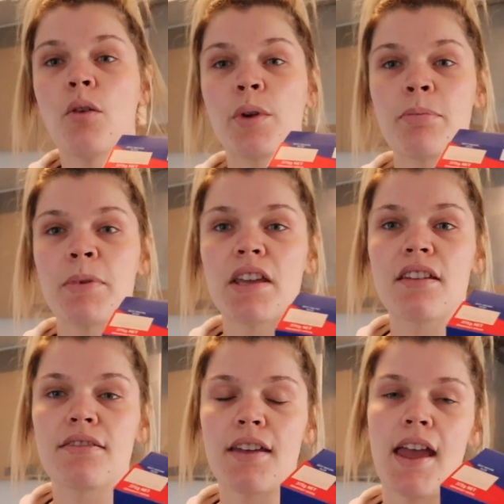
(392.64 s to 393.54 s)

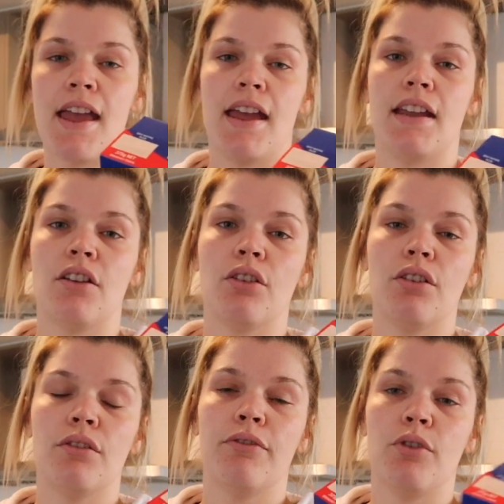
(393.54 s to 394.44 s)
Weet-Bix and
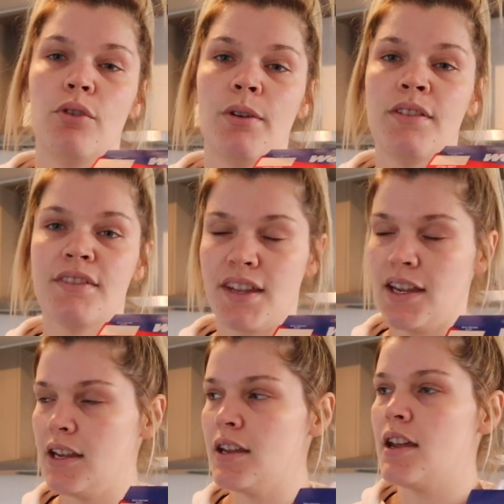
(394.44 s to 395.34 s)
for
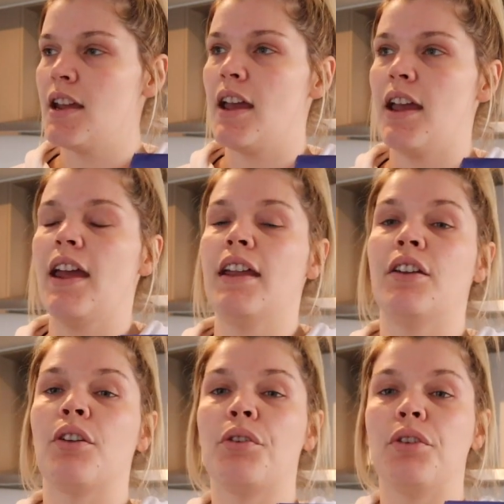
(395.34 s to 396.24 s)
Z
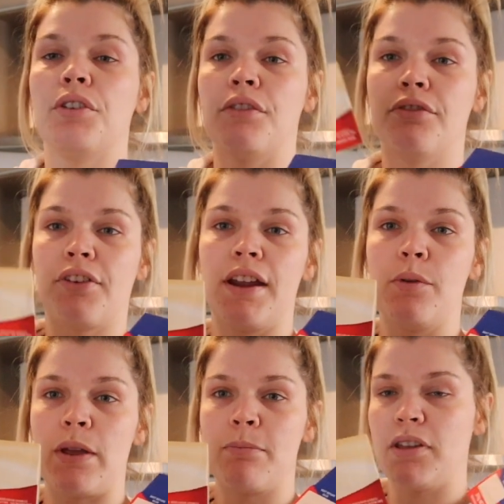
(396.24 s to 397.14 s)
and gluten-free
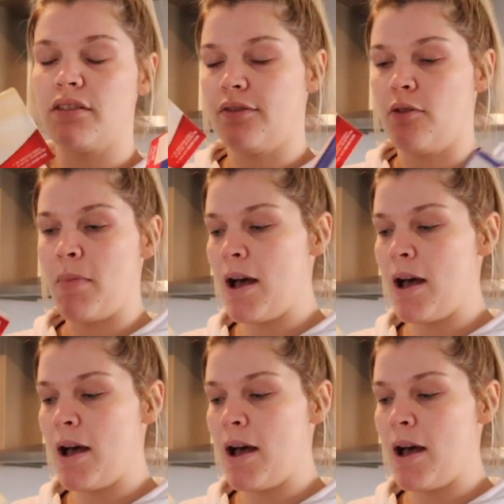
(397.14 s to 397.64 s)
Weet-Bix for